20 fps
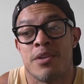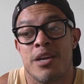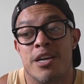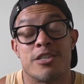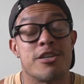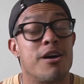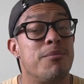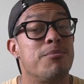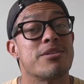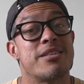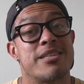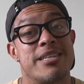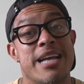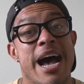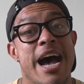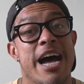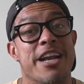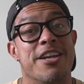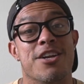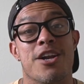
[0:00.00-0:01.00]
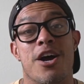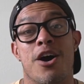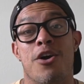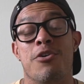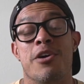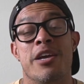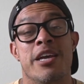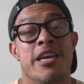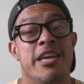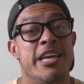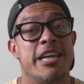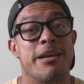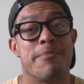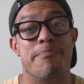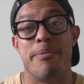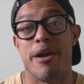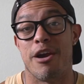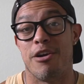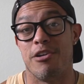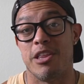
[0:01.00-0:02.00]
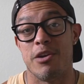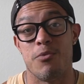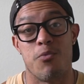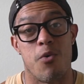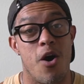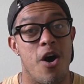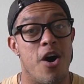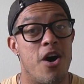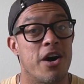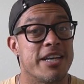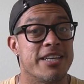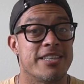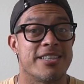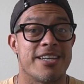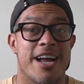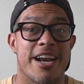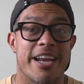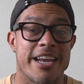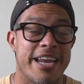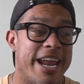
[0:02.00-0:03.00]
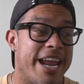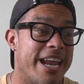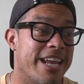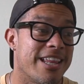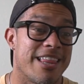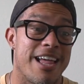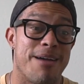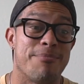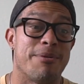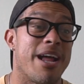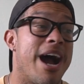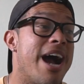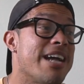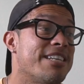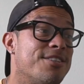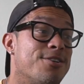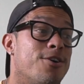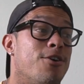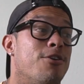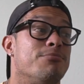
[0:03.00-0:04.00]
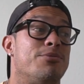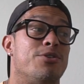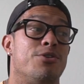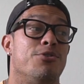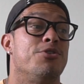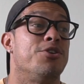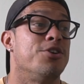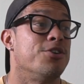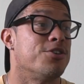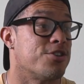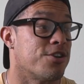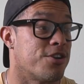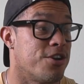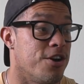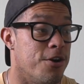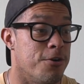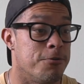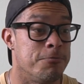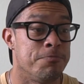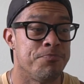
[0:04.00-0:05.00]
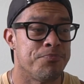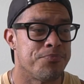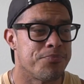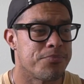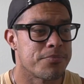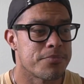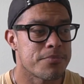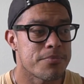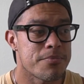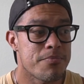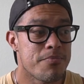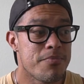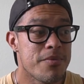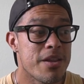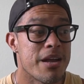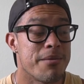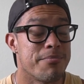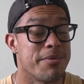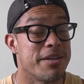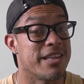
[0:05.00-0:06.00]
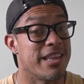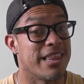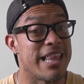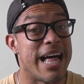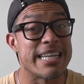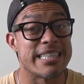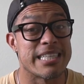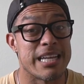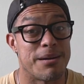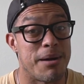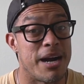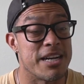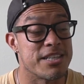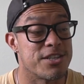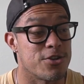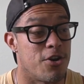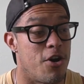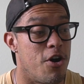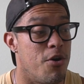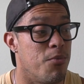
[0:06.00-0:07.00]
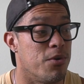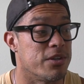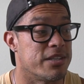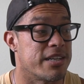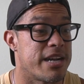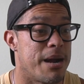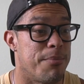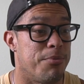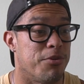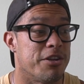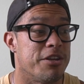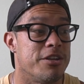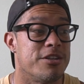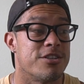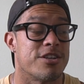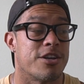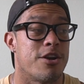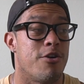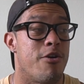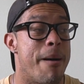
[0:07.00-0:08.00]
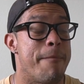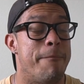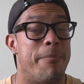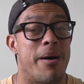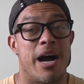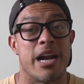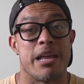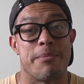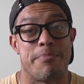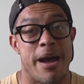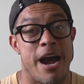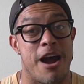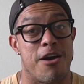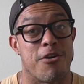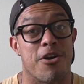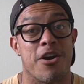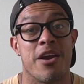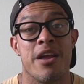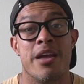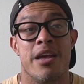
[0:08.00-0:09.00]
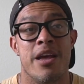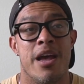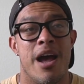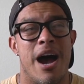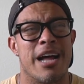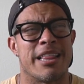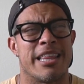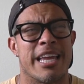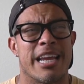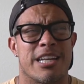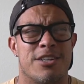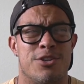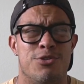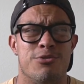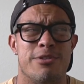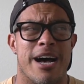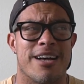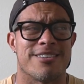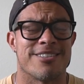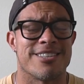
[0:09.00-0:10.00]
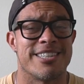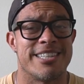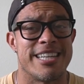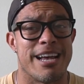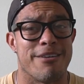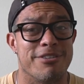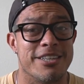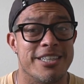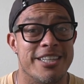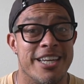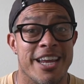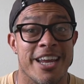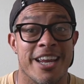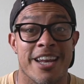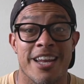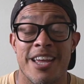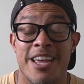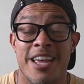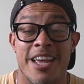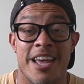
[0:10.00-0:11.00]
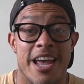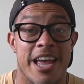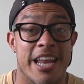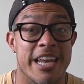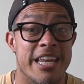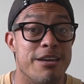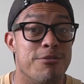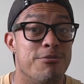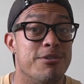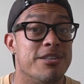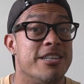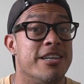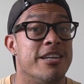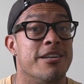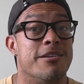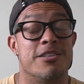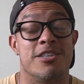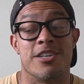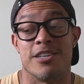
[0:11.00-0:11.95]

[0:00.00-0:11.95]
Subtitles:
it's almost sad, you know. He can barely walk. He's got a cane. I mean, I saw him 2 years ago. I mean, the last time I saw him was a couple of years ago at Body Power, I think 2017, and he was in